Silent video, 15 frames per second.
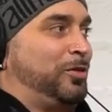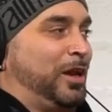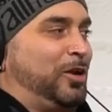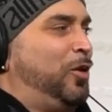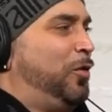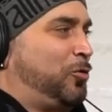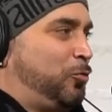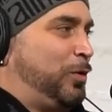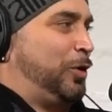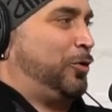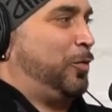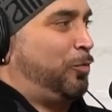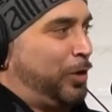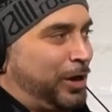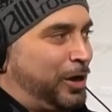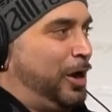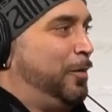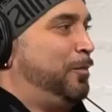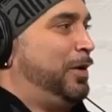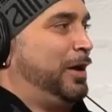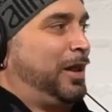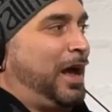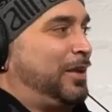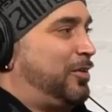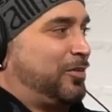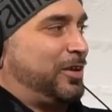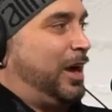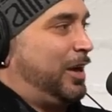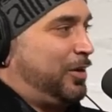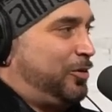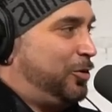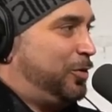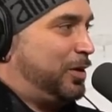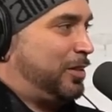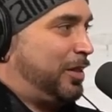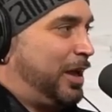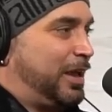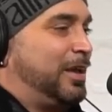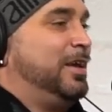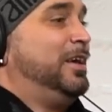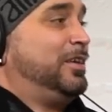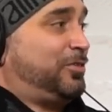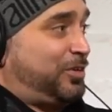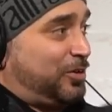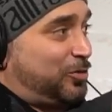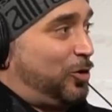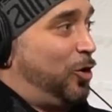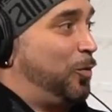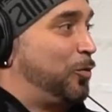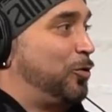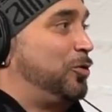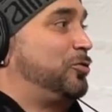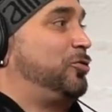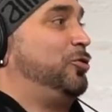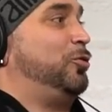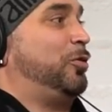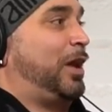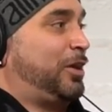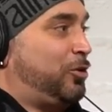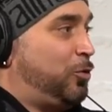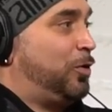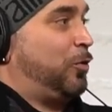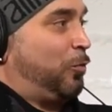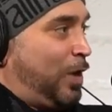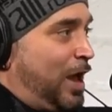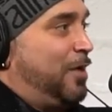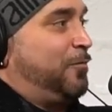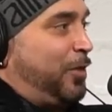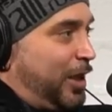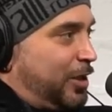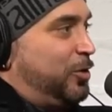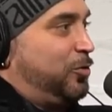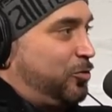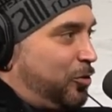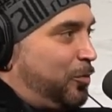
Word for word: I know it's weird to bring up, but I just got to do it. Like, she's the homegirl, too. Like, you and Rev, like, used to